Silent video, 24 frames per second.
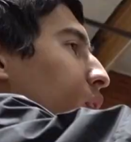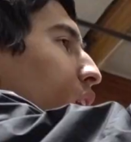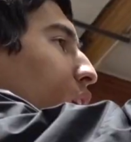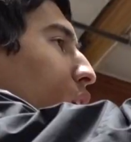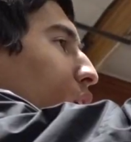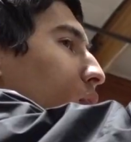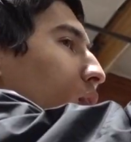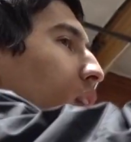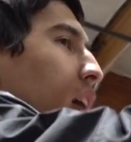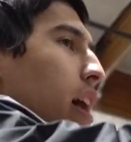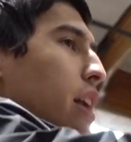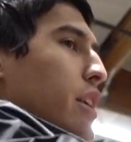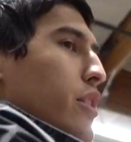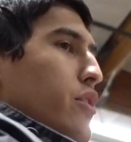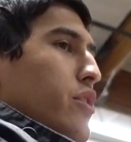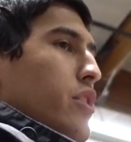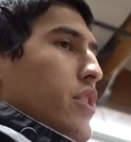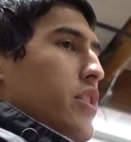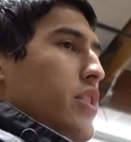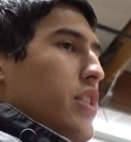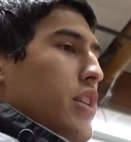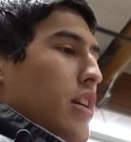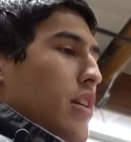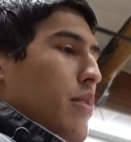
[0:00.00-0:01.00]
your ladder
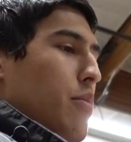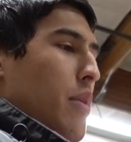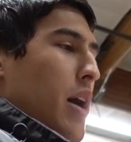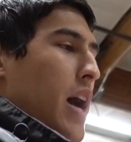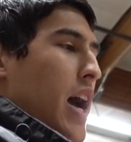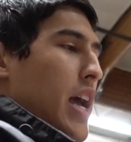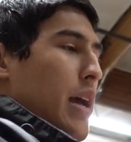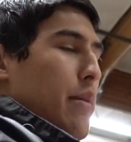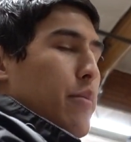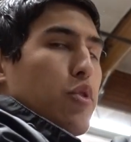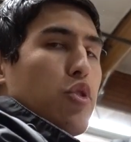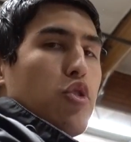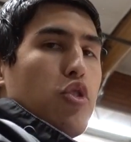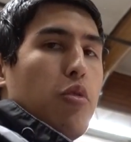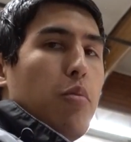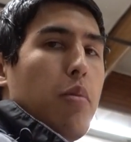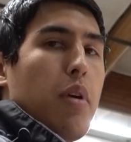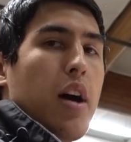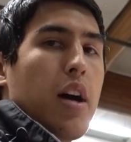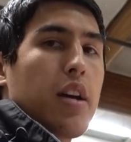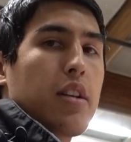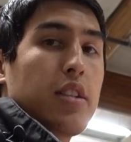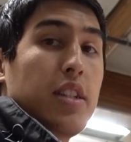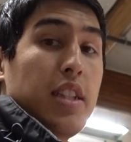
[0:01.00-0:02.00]
system, high up
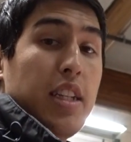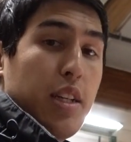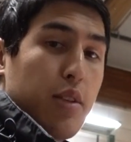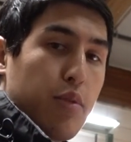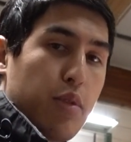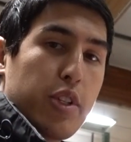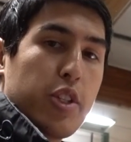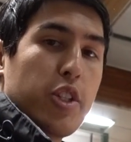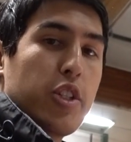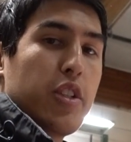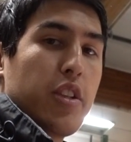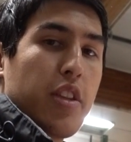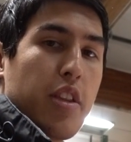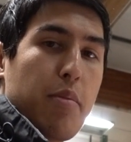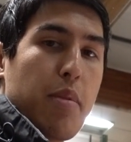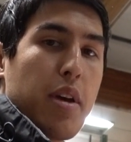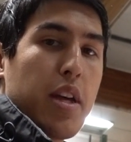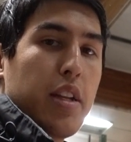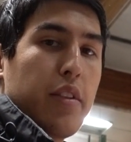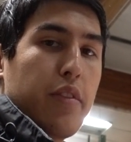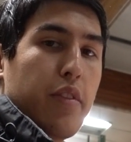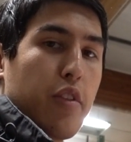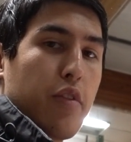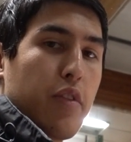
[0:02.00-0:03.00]
toolbox, you need to reach into the
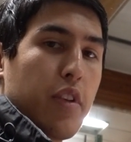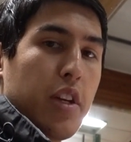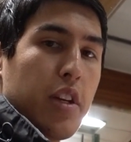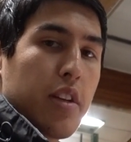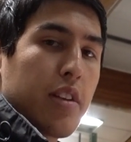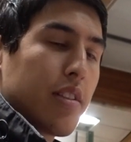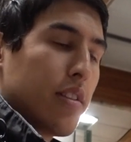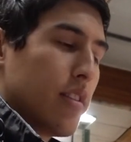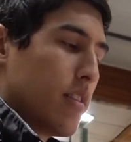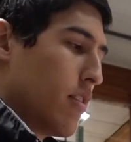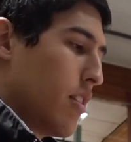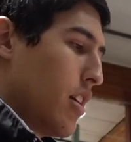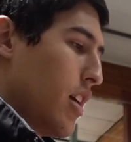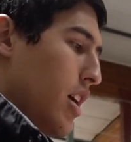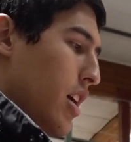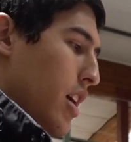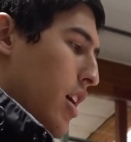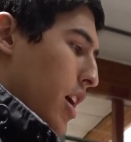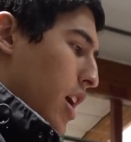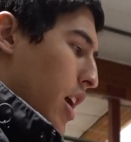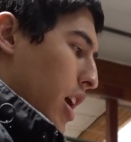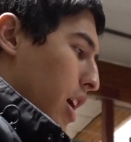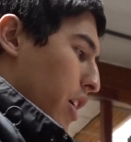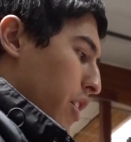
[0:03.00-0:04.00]
bed of your vehicle.
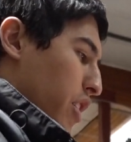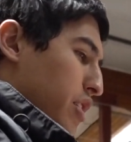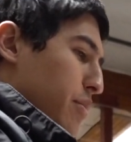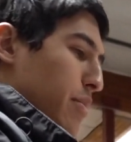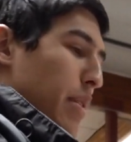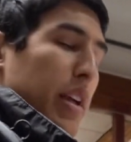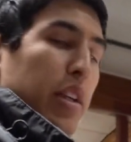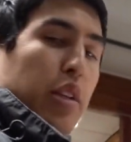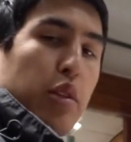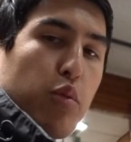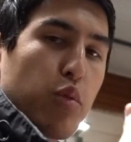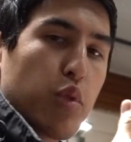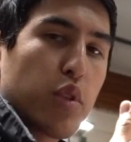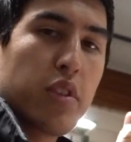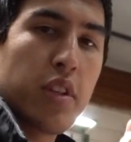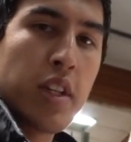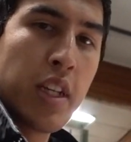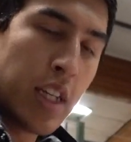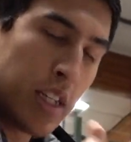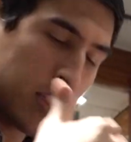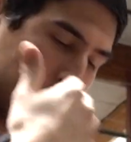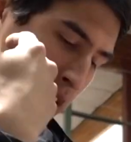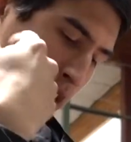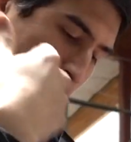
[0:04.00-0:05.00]
This makes it real
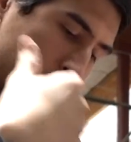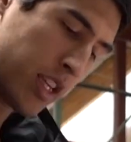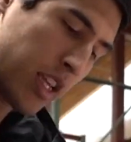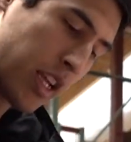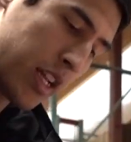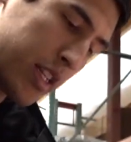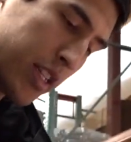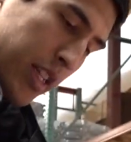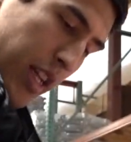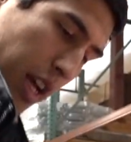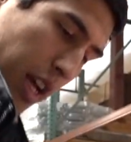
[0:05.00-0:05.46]
easy. You get